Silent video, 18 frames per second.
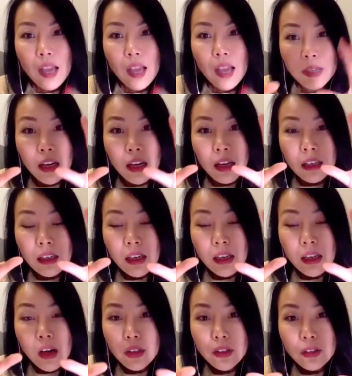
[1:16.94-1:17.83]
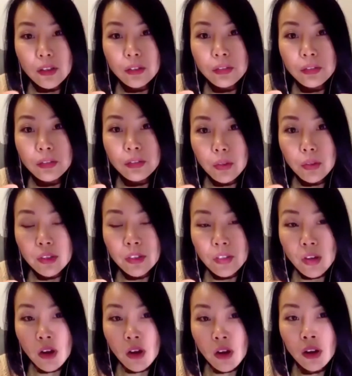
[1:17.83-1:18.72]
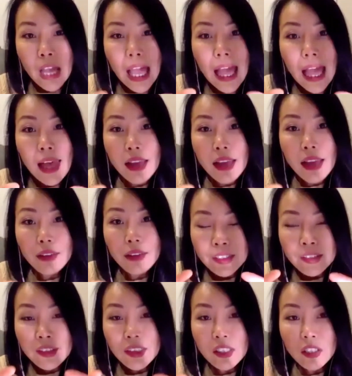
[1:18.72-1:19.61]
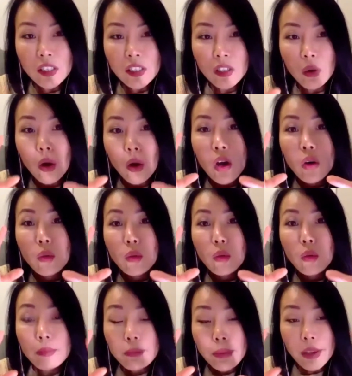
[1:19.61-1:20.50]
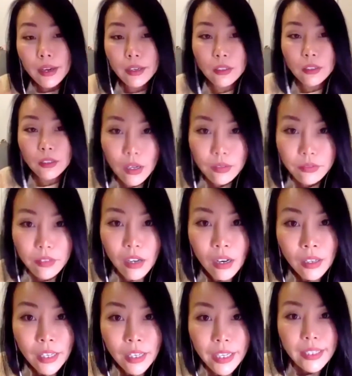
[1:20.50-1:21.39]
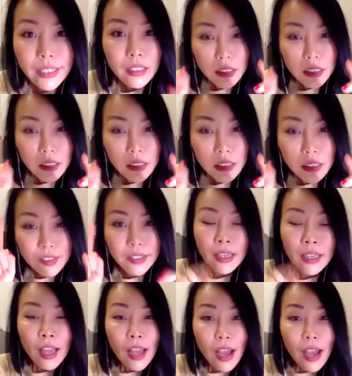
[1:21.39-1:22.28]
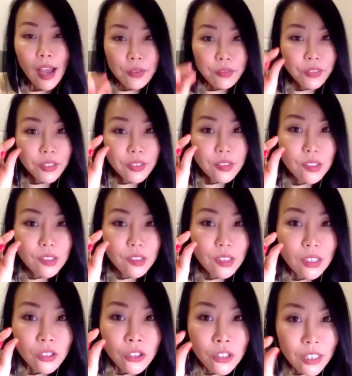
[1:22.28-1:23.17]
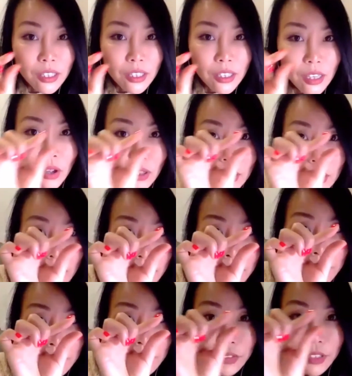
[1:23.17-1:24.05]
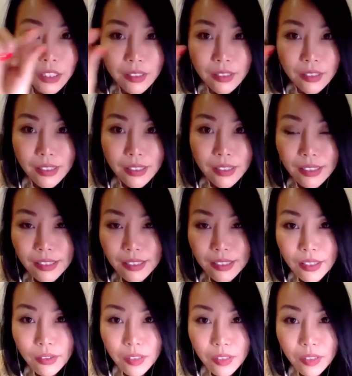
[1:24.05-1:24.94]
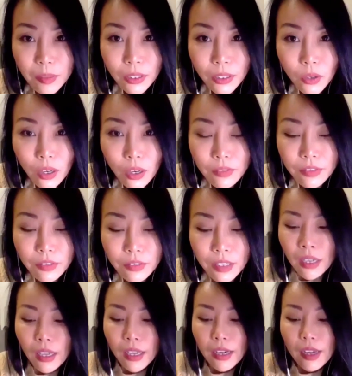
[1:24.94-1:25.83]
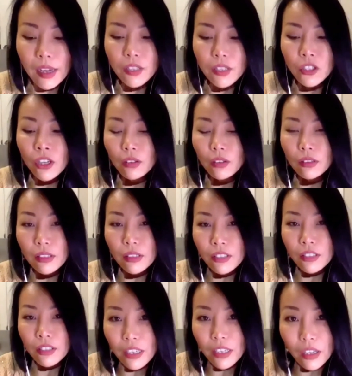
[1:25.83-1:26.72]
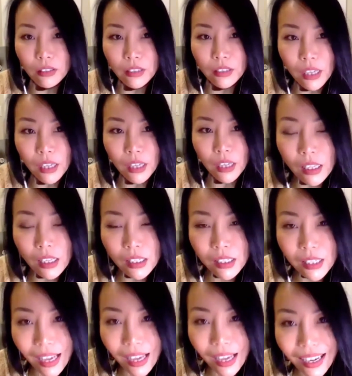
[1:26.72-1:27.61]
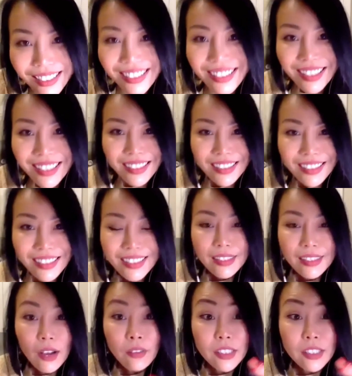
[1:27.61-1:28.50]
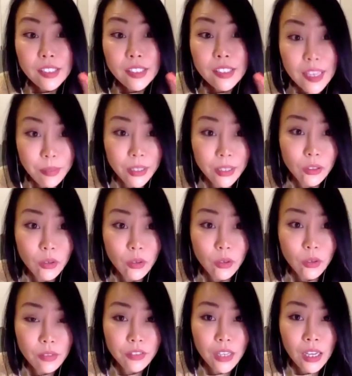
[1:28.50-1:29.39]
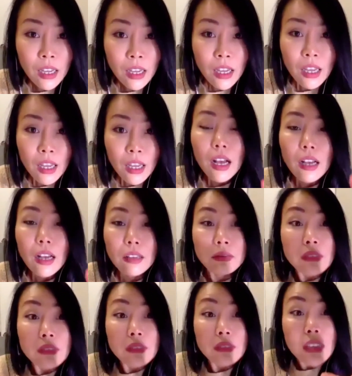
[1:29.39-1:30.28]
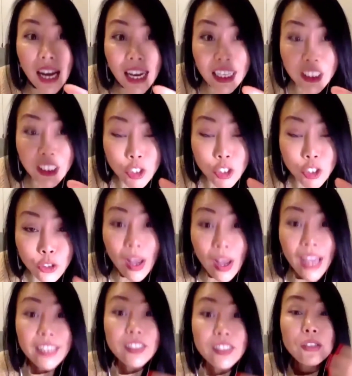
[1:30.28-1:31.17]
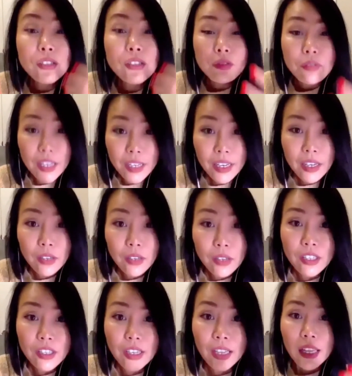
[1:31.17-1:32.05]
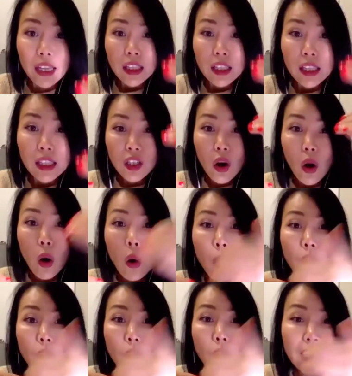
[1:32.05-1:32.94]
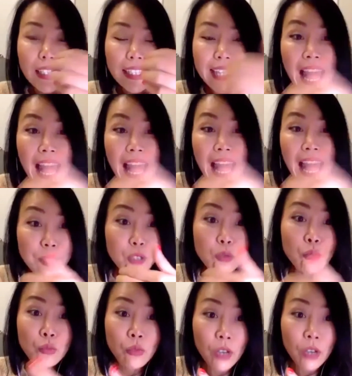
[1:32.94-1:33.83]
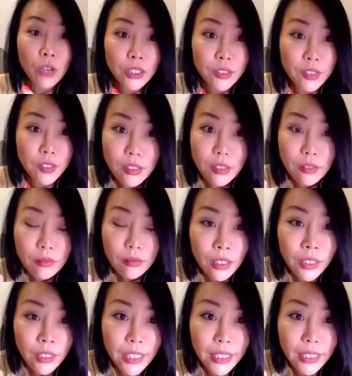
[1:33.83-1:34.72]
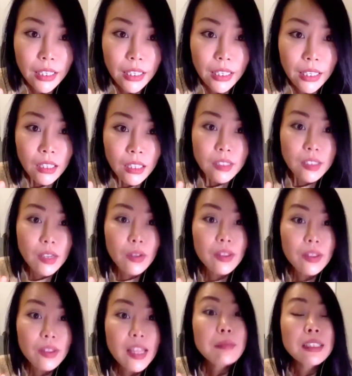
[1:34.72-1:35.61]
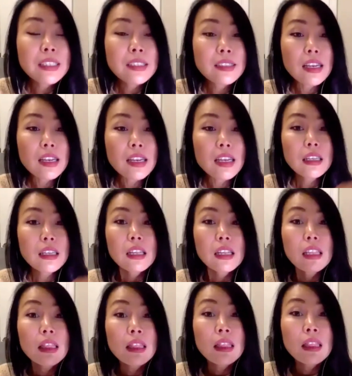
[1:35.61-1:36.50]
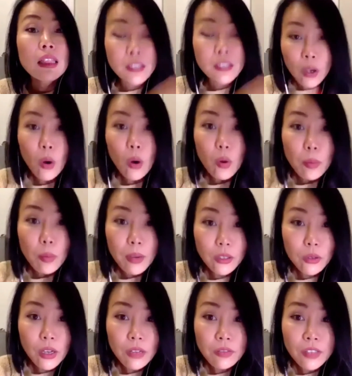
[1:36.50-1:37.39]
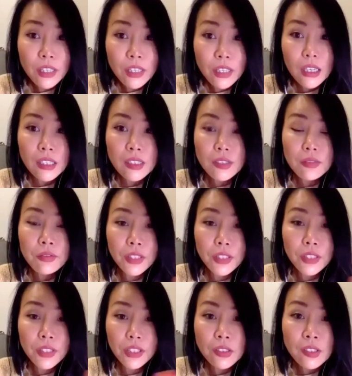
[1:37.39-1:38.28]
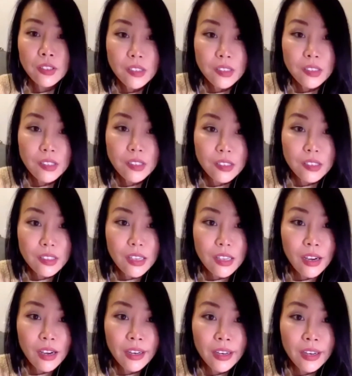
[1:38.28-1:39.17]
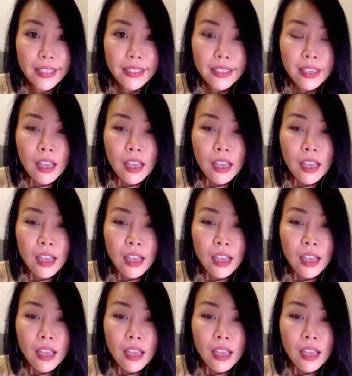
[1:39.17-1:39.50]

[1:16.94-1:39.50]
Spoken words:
I'm going to focus on every single one paragraph. All right, listen. I first check out the first sentence of the paragraph, and I check out the last sentence of the same paragraph. I try to find out the overlapping words. All right, so that means that this whole paragraph is very consistent. All right.